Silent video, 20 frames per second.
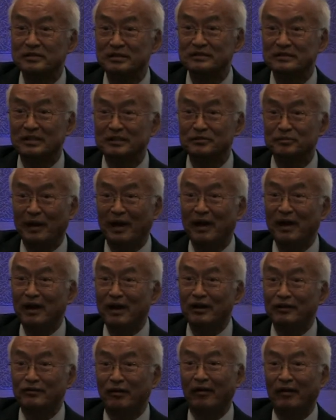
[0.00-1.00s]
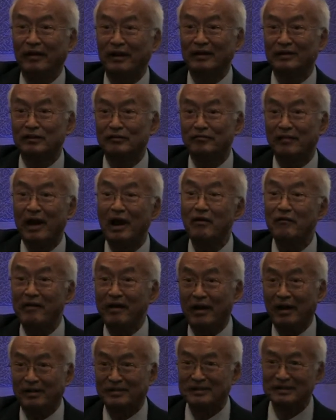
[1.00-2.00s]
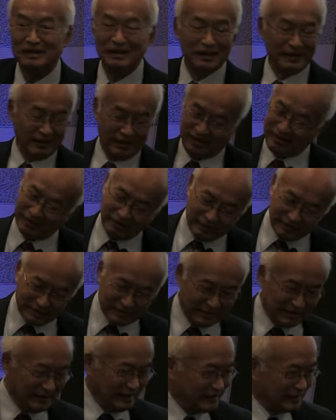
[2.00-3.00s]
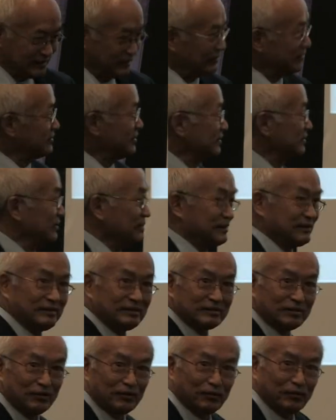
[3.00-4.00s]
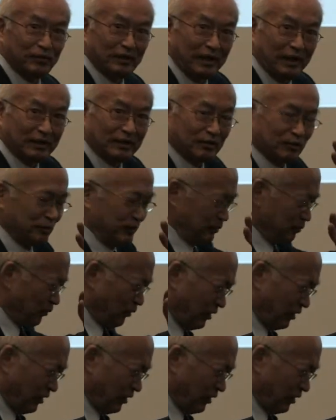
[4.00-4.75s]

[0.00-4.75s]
just by turning the variac. So we have to be more